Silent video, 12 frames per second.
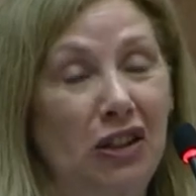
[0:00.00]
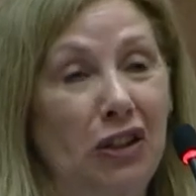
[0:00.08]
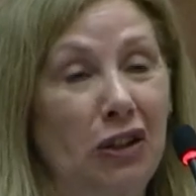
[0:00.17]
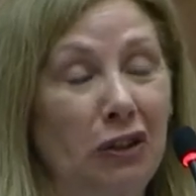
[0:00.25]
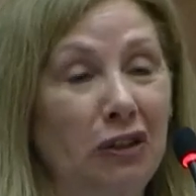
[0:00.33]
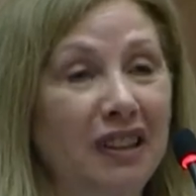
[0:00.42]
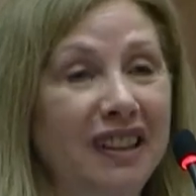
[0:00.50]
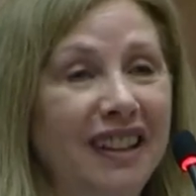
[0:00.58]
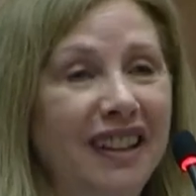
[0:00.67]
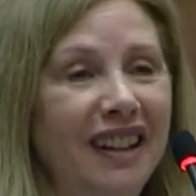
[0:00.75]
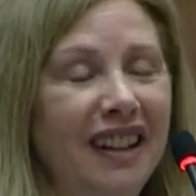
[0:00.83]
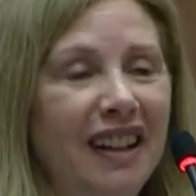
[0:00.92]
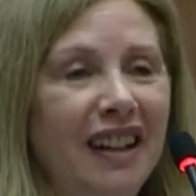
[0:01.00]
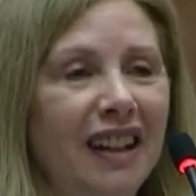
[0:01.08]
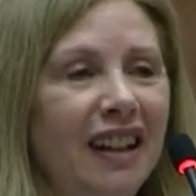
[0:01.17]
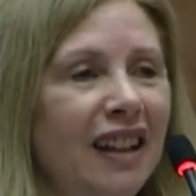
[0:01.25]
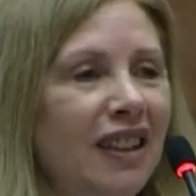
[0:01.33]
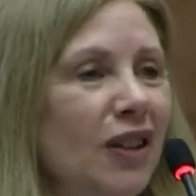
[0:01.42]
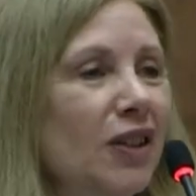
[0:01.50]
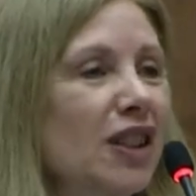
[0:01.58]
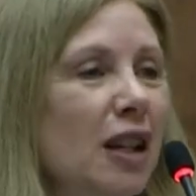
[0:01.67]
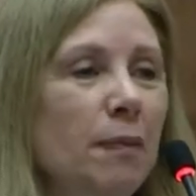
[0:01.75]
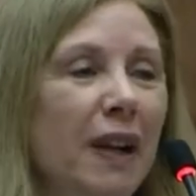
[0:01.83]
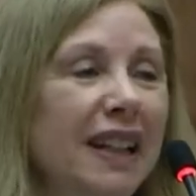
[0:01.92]
to, there's
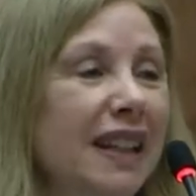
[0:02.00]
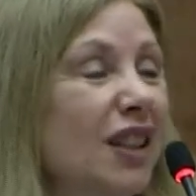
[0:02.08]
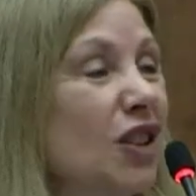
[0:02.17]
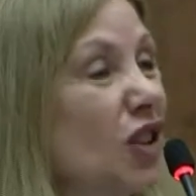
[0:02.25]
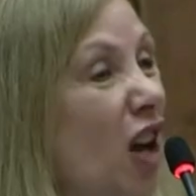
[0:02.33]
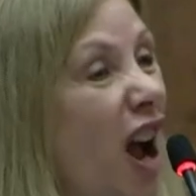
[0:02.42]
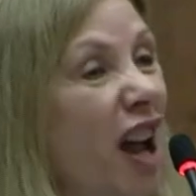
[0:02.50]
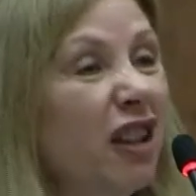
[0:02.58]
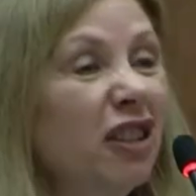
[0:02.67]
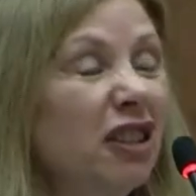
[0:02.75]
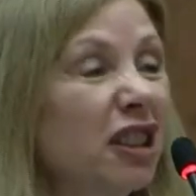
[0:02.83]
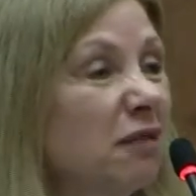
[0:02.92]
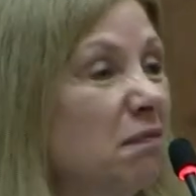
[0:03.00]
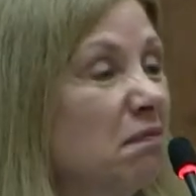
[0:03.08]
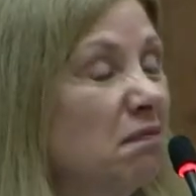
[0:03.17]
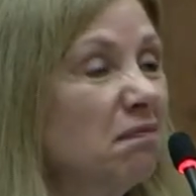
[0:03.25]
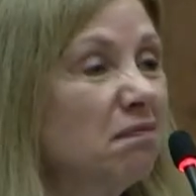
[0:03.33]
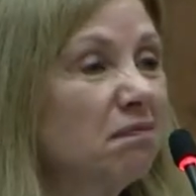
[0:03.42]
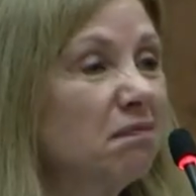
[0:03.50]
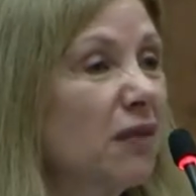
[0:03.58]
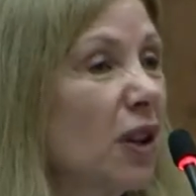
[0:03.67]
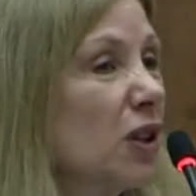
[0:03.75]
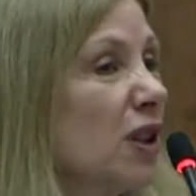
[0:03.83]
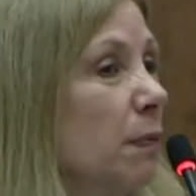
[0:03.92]
somebody's child,
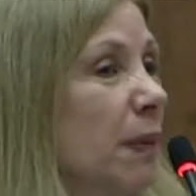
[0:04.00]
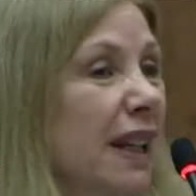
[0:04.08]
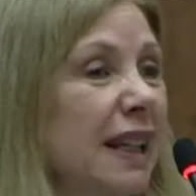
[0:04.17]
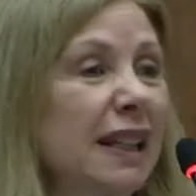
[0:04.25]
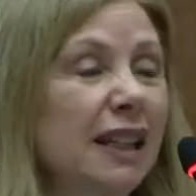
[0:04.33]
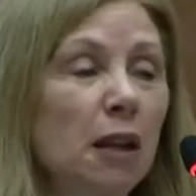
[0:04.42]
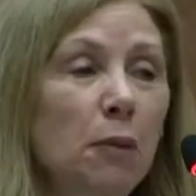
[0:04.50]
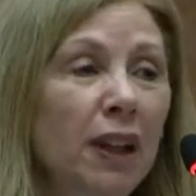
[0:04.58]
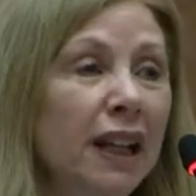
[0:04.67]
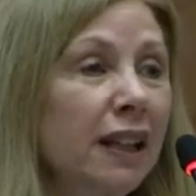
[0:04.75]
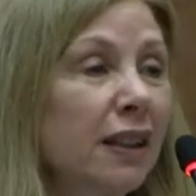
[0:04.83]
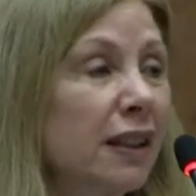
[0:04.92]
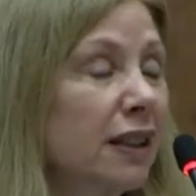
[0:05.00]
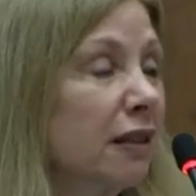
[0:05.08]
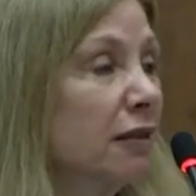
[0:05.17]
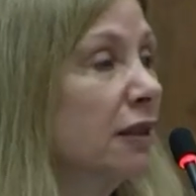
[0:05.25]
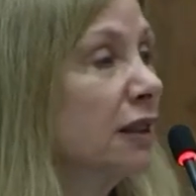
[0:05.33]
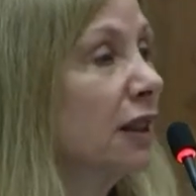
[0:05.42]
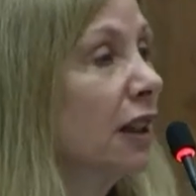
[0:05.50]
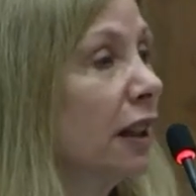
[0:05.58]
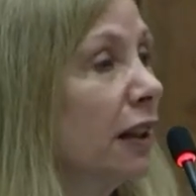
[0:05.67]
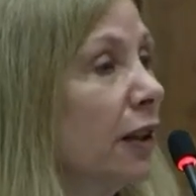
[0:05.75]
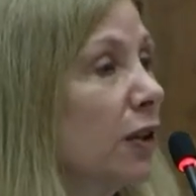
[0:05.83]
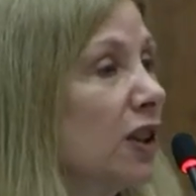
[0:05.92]
there's somebody's siblings,
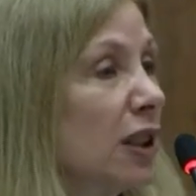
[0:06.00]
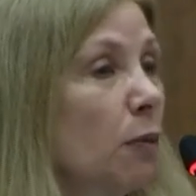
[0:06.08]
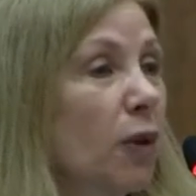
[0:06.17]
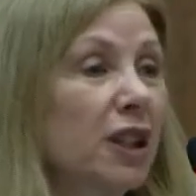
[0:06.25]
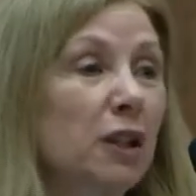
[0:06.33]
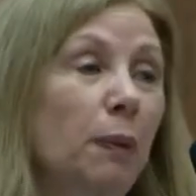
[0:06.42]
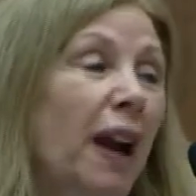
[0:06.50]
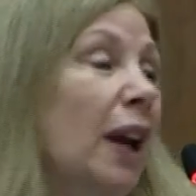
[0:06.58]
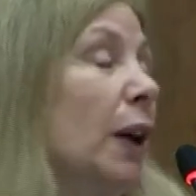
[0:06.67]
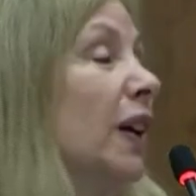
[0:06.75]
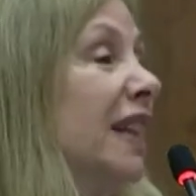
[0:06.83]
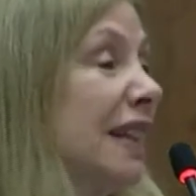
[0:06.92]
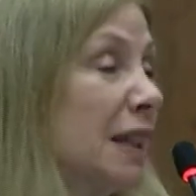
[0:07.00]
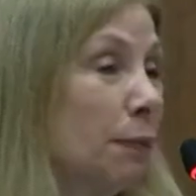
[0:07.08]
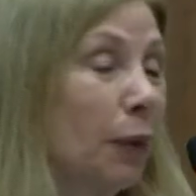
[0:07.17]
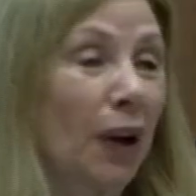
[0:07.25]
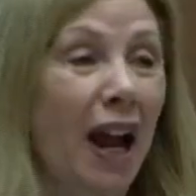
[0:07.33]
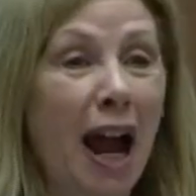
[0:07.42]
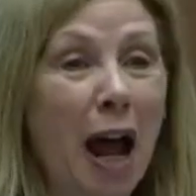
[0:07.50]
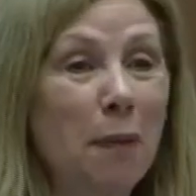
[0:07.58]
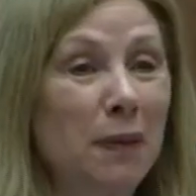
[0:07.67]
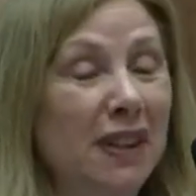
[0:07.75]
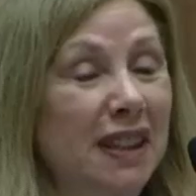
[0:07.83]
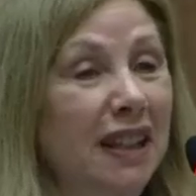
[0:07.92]
there's someone's parents,
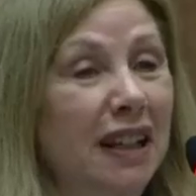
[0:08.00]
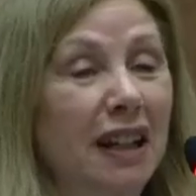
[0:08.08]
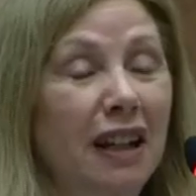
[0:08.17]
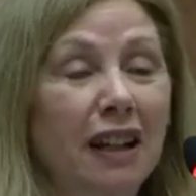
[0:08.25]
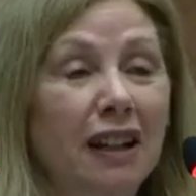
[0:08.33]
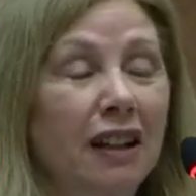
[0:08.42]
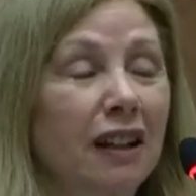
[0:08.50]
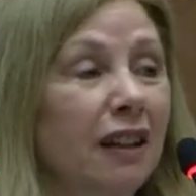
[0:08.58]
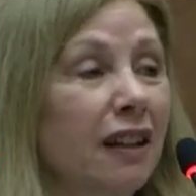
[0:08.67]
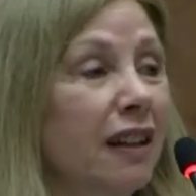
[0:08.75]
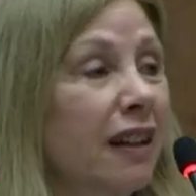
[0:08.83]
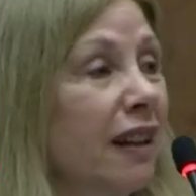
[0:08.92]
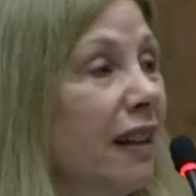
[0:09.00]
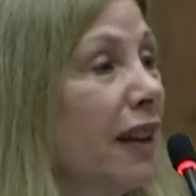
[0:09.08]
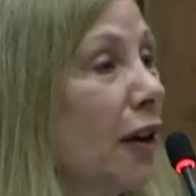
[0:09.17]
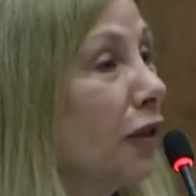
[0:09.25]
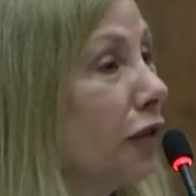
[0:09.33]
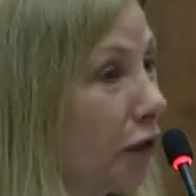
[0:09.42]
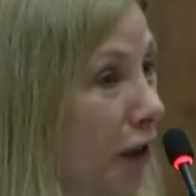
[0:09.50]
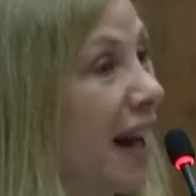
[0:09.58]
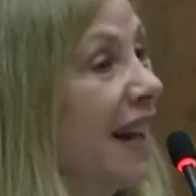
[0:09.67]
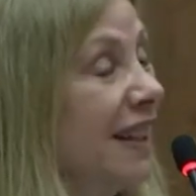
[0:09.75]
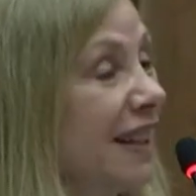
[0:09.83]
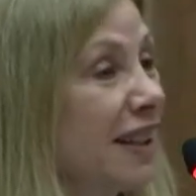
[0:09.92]
perhaps. They're
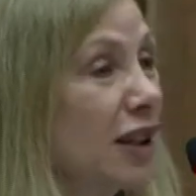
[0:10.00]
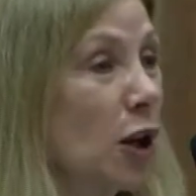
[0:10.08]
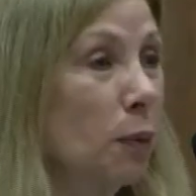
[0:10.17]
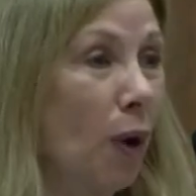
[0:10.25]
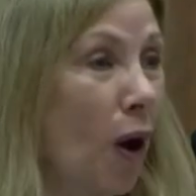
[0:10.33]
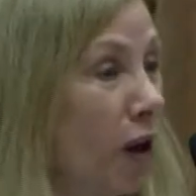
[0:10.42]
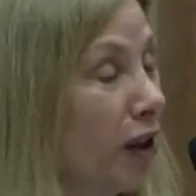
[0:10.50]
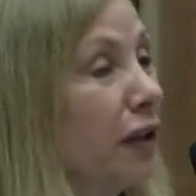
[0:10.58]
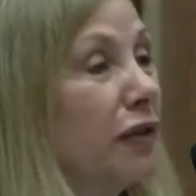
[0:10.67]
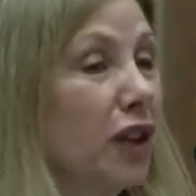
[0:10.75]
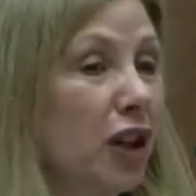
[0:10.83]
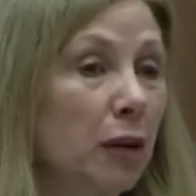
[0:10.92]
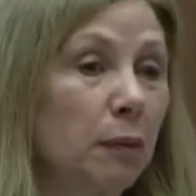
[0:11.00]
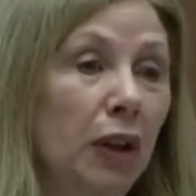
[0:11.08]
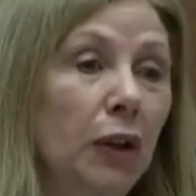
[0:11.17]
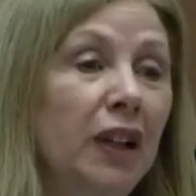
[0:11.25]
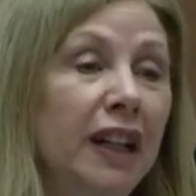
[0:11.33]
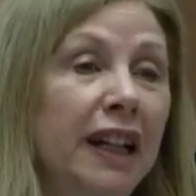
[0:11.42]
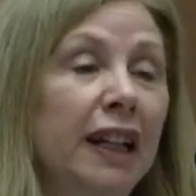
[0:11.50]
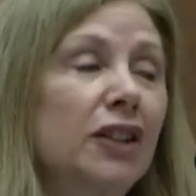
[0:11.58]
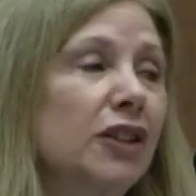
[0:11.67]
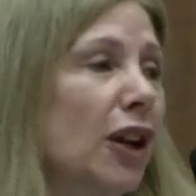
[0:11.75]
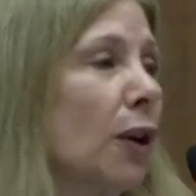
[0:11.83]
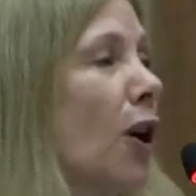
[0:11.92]
friends, they're part of
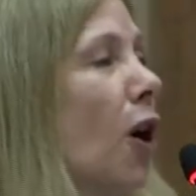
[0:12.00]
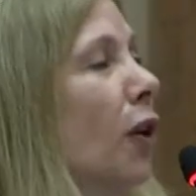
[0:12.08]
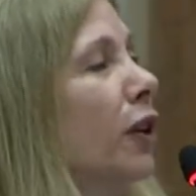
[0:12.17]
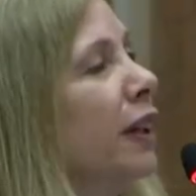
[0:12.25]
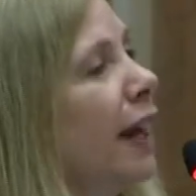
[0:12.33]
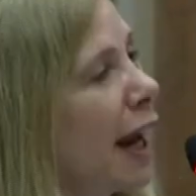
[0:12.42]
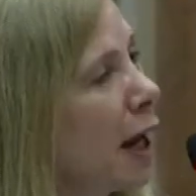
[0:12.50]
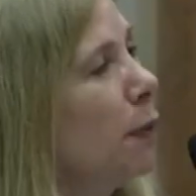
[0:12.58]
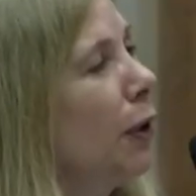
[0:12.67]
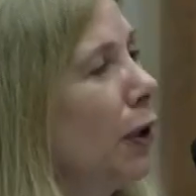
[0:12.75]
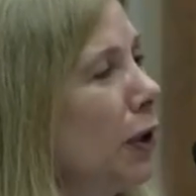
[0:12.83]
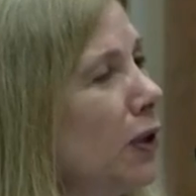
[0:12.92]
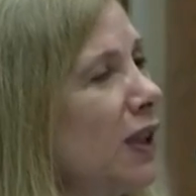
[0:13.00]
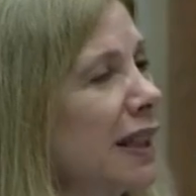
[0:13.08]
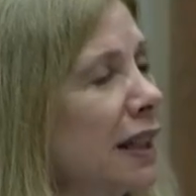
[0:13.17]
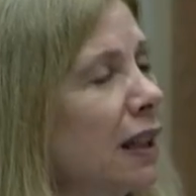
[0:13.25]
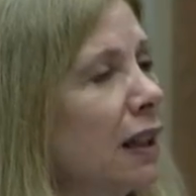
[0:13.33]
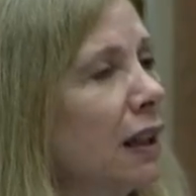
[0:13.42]
communities, they're our neighbors.